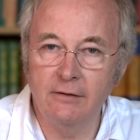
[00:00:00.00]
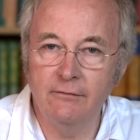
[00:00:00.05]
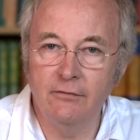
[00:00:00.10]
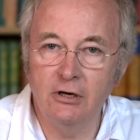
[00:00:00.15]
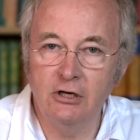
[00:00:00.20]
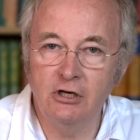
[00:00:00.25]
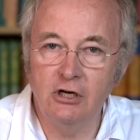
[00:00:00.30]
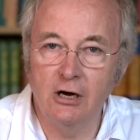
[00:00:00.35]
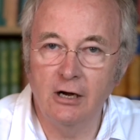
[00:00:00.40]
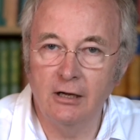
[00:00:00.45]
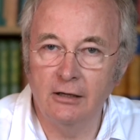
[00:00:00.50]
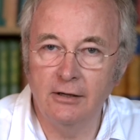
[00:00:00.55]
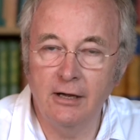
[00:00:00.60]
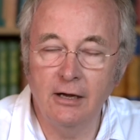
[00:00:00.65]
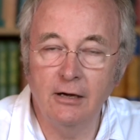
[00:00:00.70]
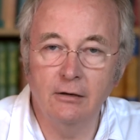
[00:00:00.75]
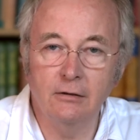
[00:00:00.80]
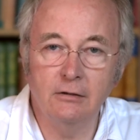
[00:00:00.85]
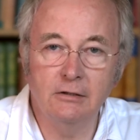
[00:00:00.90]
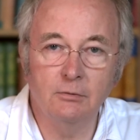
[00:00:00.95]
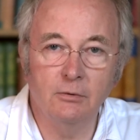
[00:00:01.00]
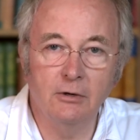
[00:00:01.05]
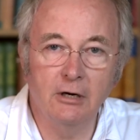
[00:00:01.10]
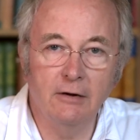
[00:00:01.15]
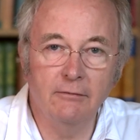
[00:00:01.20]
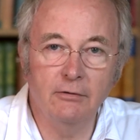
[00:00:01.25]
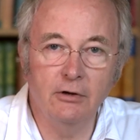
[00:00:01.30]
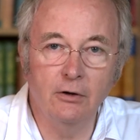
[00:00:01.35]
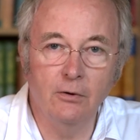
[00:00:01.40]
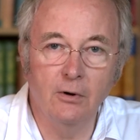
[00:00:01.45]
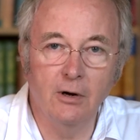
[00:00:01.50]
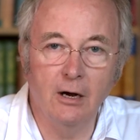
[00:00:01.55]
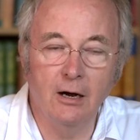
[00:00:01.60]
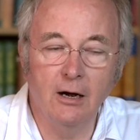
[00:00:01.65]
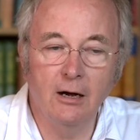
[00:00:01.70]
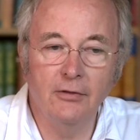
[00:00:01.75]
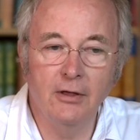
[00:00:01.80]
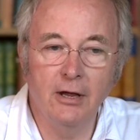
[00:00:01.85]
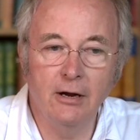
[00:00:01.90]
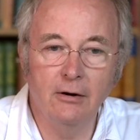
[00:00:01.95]
every child knows, wherever you
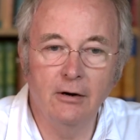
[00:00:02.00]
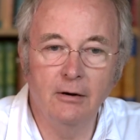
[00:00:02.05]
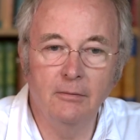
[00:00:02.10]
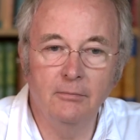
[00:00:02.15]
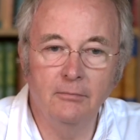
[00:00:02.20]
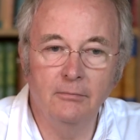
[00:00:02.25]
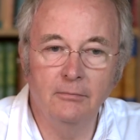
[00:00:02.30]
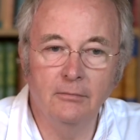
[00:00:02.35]
are, there are